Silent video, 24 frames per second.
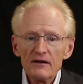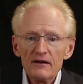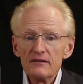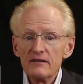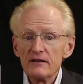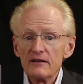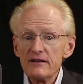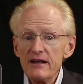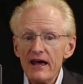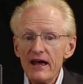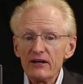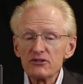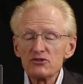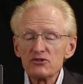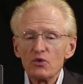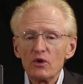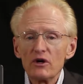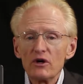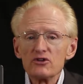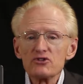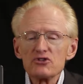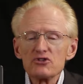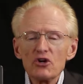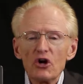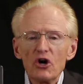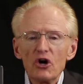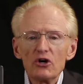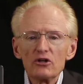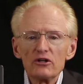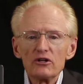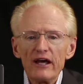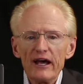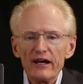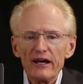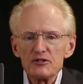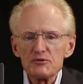The next one is
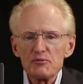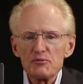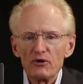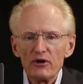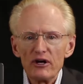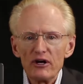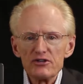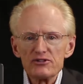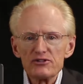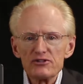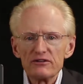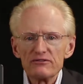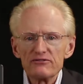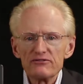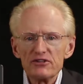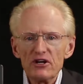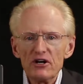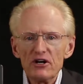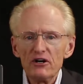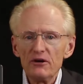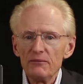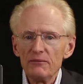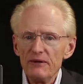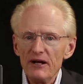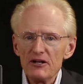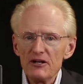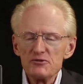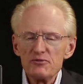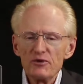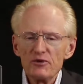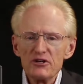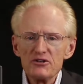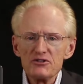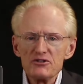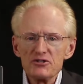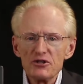called expiration of term. That's
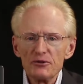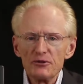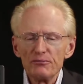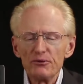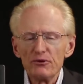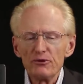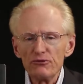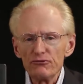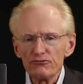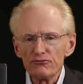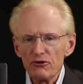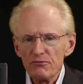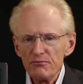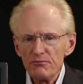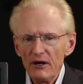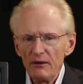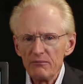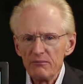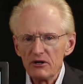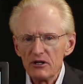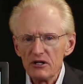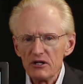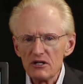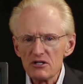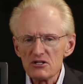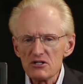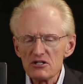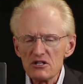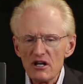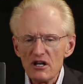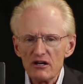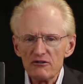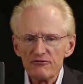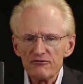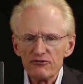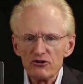pretty simple. Remember the
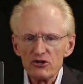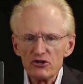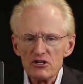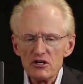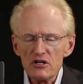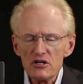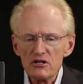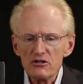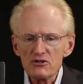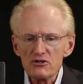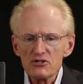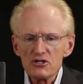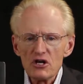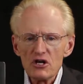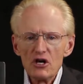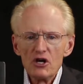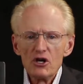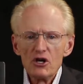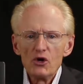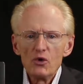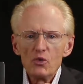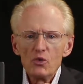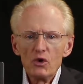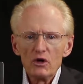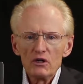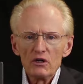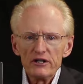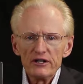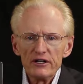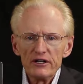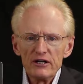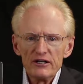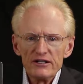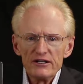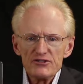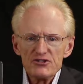estate for years? Well,
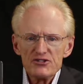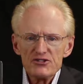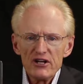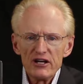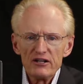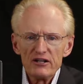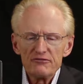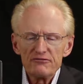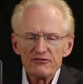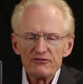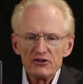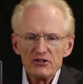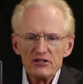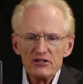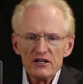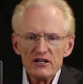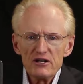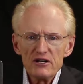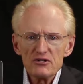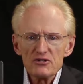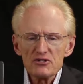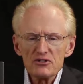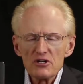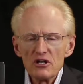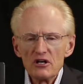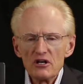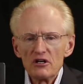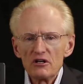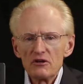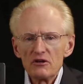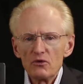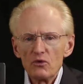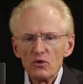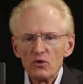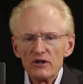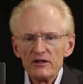in an estate for years,
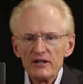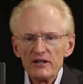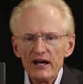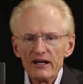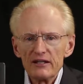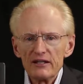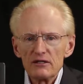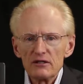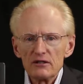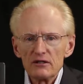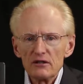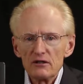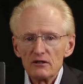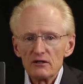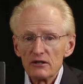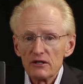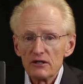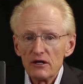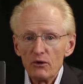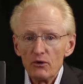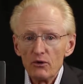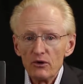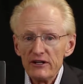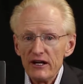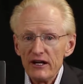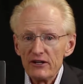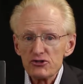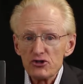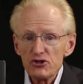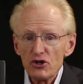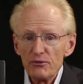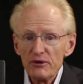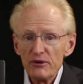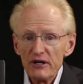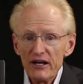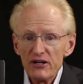when that
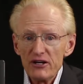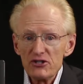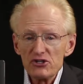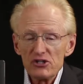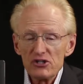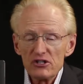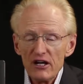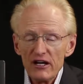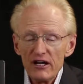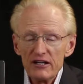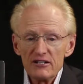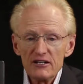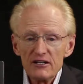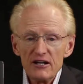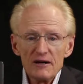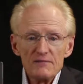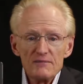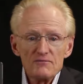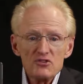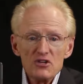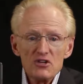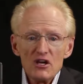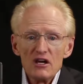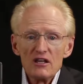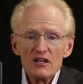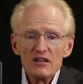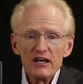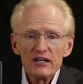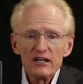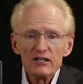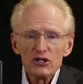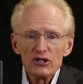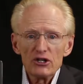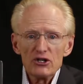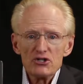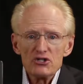termination date comes,
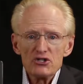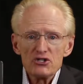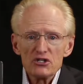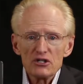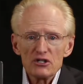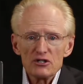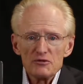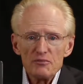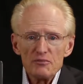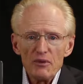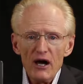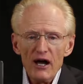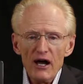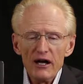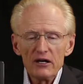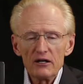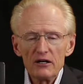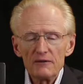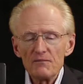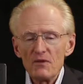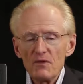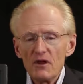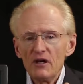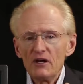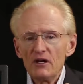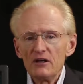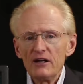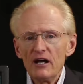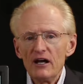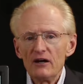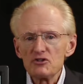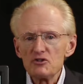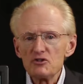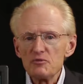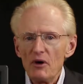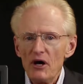that lease is expired.
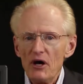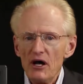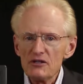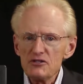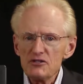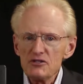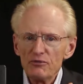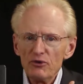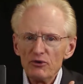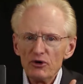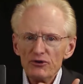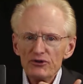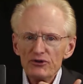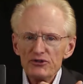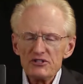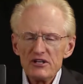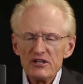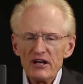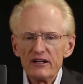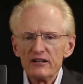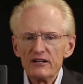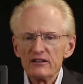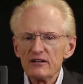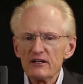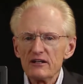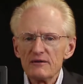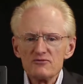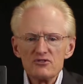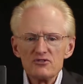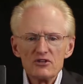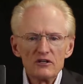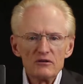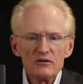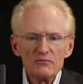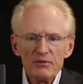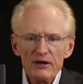Now, it's possible the tenant comes
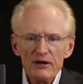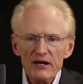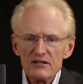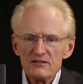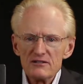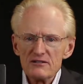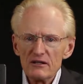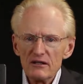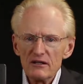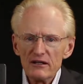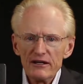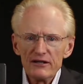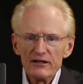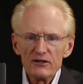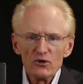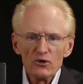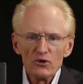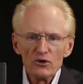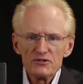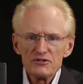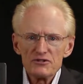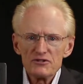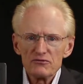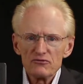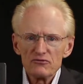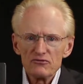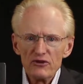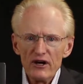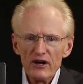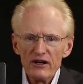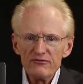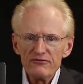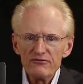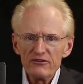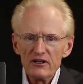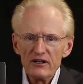in, pays the landlord some
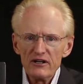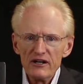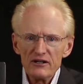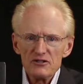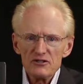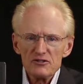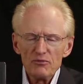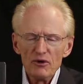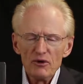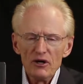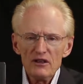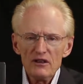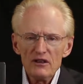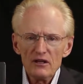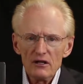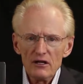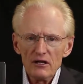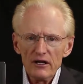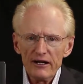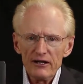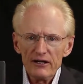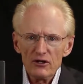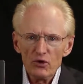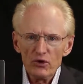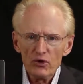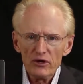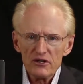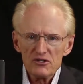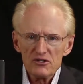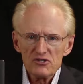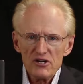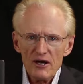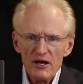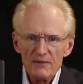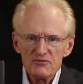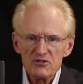rent for the next month, the landlord
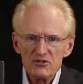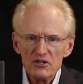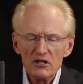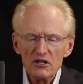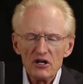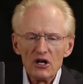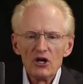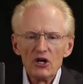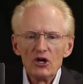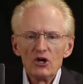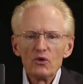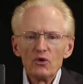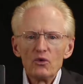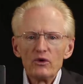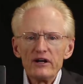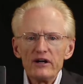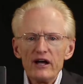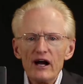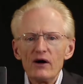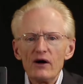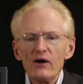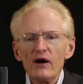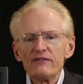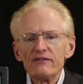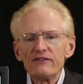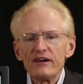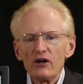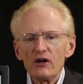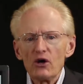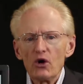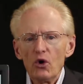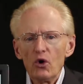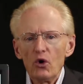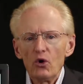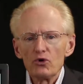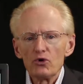accepts it. We now have a
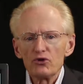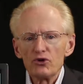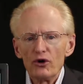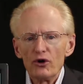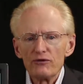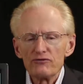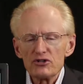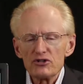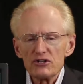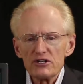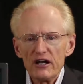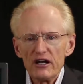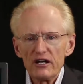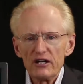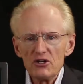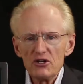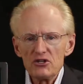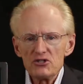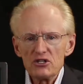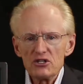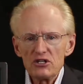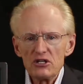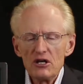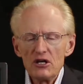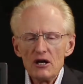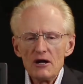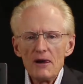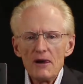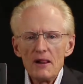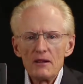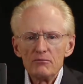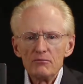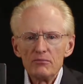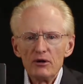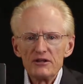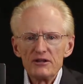holdover tenancy,
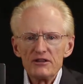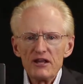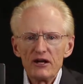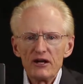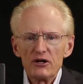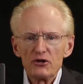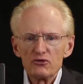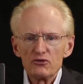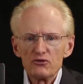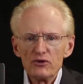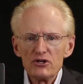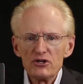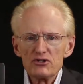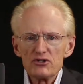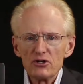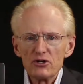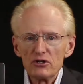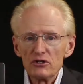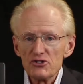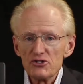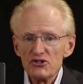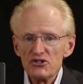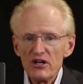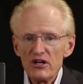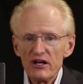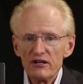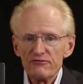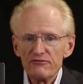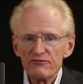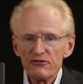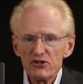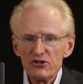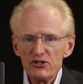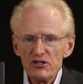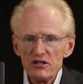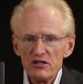but that original estate
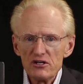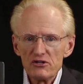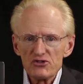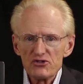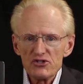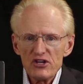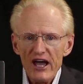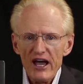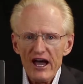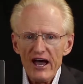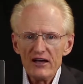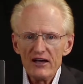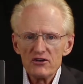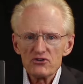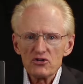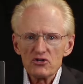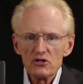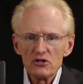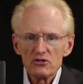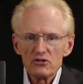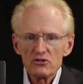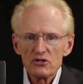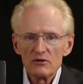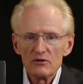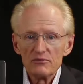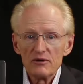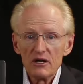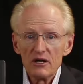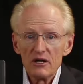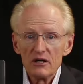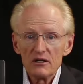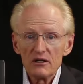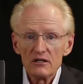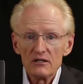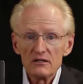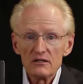for years has
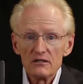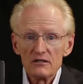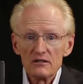terminated.